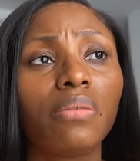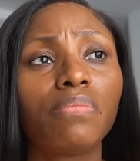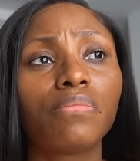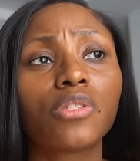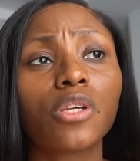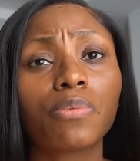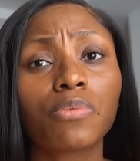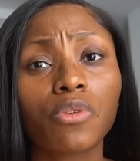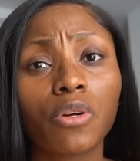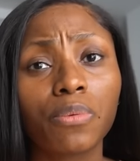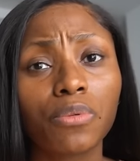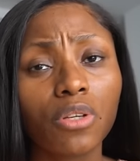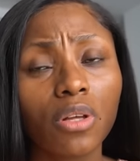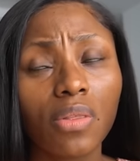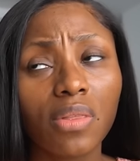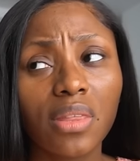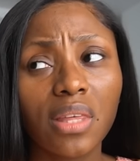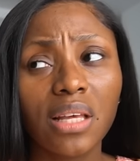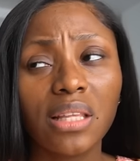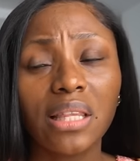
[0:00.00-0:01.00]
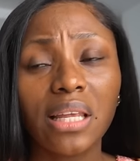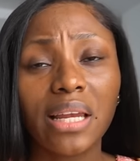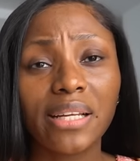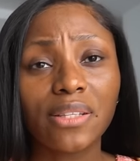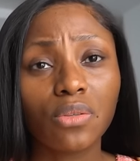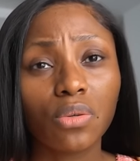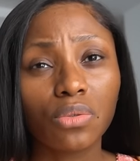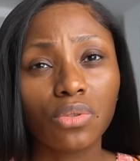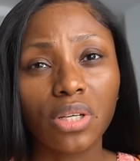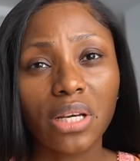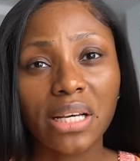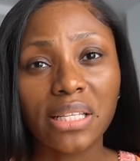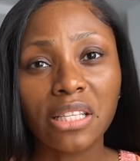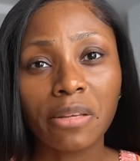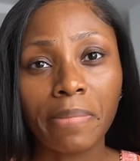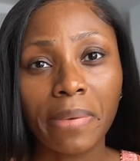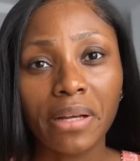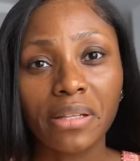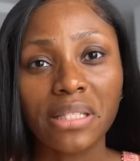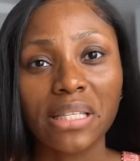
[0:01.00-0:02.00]
subscription thing that I told you guys
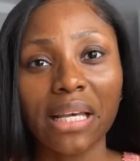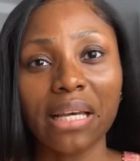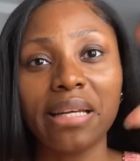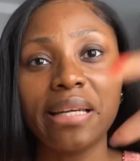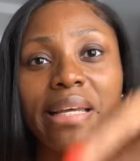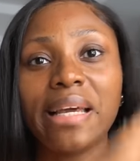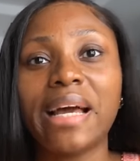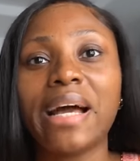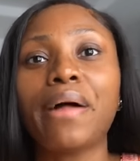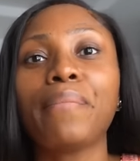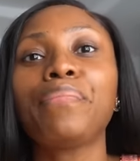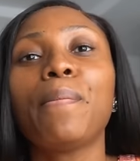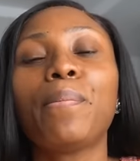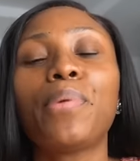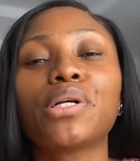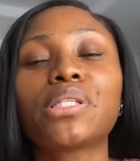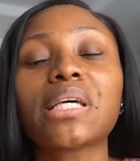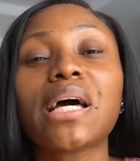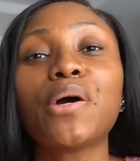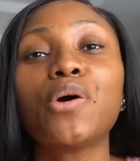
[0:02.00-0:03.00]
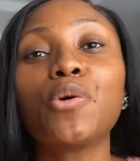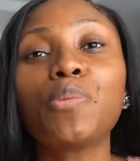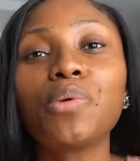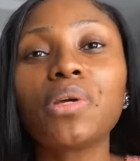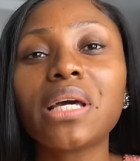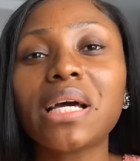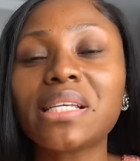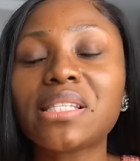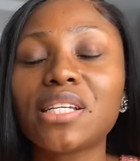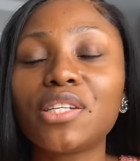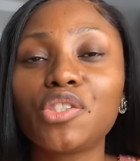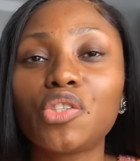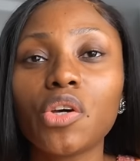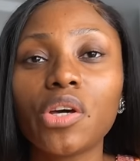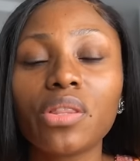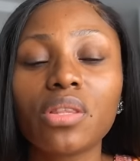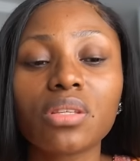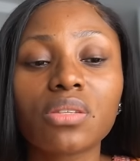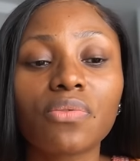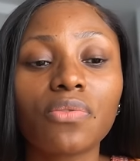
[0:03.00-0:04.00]
about earlier. But I hope you guys
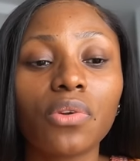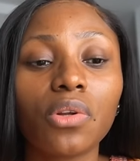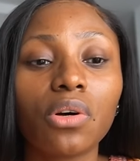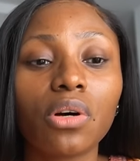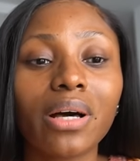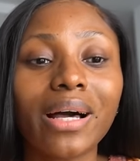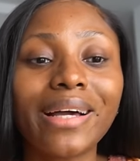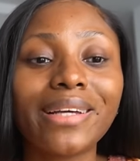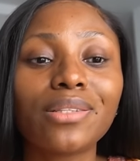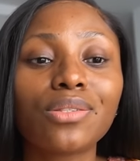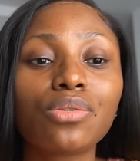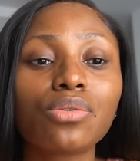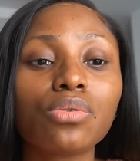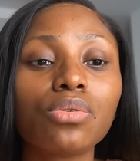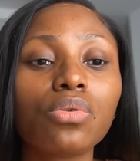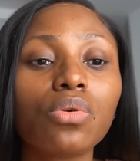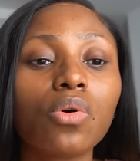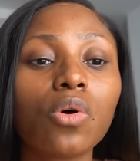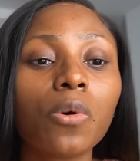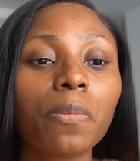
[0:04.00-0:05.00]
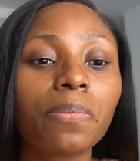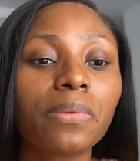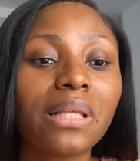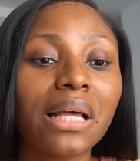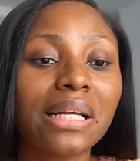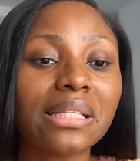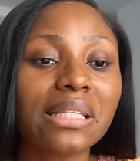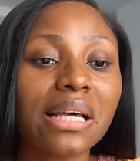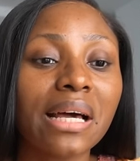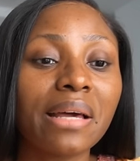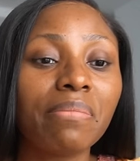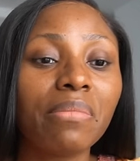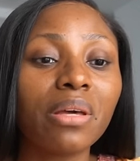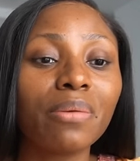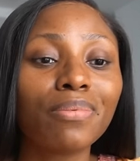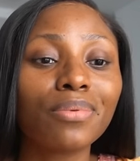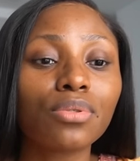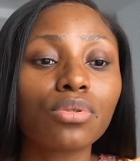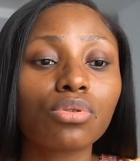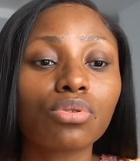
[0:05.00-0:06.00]
enjoyed this vlog. I do hope that I'm
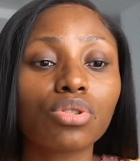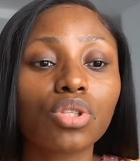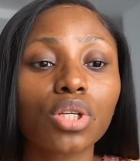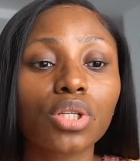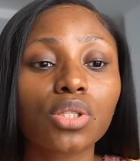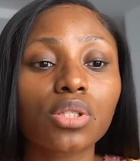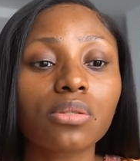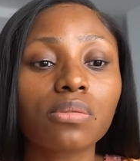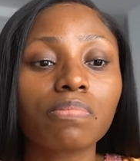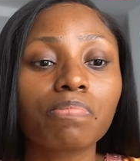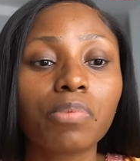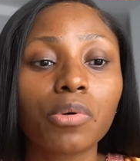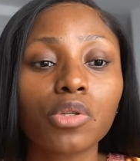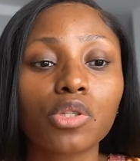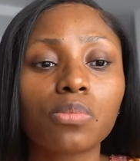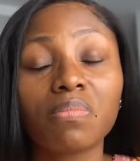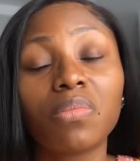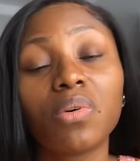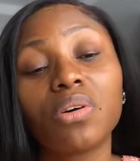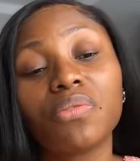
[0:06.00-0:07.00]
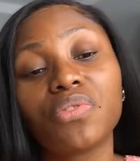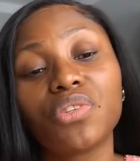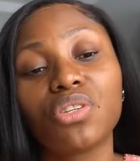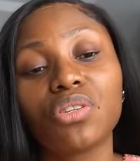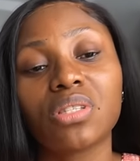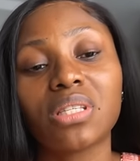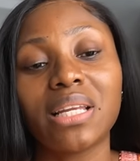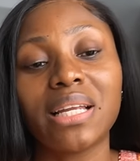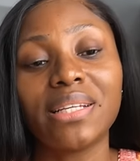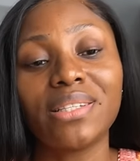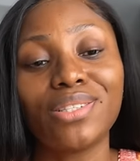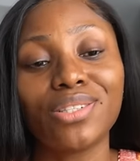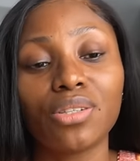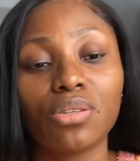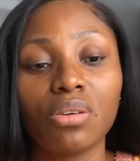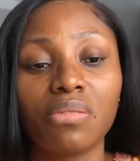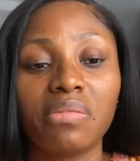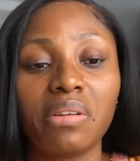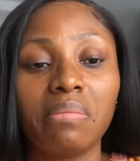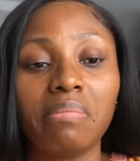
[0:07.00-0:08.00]
able to just post more videos than I did
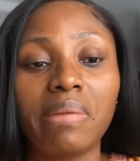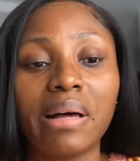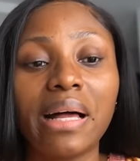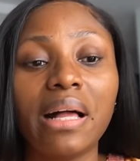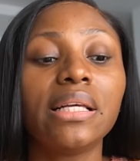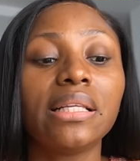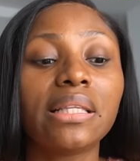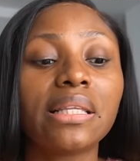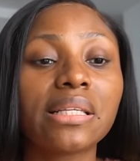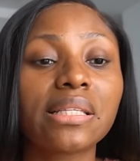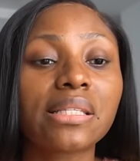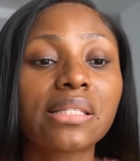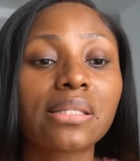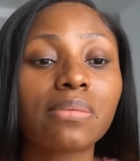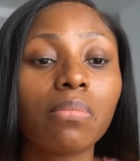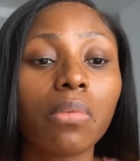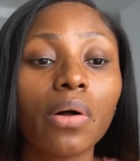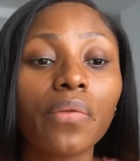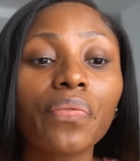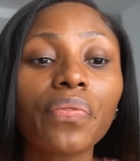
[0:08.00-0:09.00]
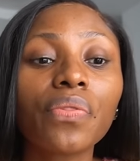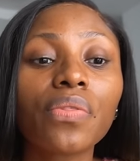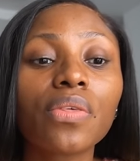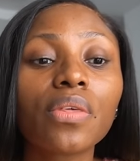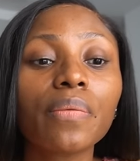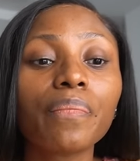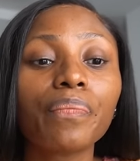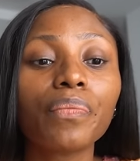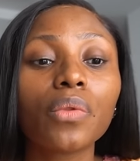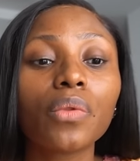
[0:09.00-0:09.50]
in November this month.